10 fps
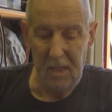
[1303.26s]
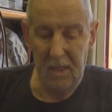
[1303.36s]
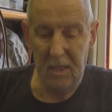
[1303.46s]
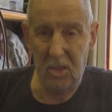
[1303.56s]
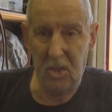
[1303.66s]

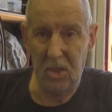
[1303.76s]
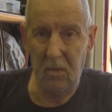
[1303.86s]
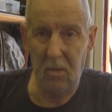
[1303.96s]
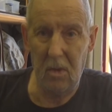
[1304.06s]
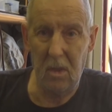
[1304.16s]
it's,
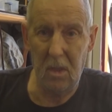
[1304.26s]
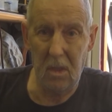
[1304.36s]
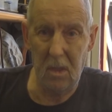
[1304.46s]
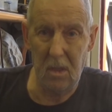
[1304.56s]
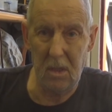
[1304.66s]

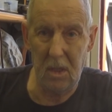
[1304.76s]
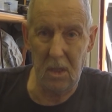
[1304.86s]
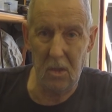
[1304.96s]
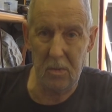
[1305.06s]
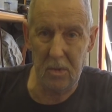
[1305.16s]
I nearly
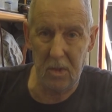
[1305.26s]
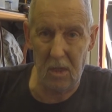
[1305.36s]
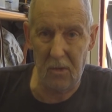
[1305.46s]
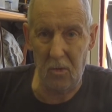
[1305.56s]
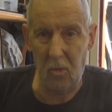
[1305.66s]
lost my
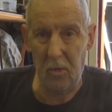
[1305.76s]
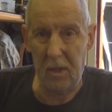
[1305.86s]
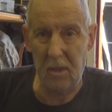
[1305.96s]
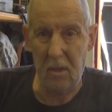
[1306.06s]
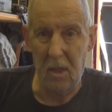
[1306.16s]
train of thought
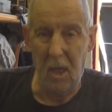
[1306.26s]
then.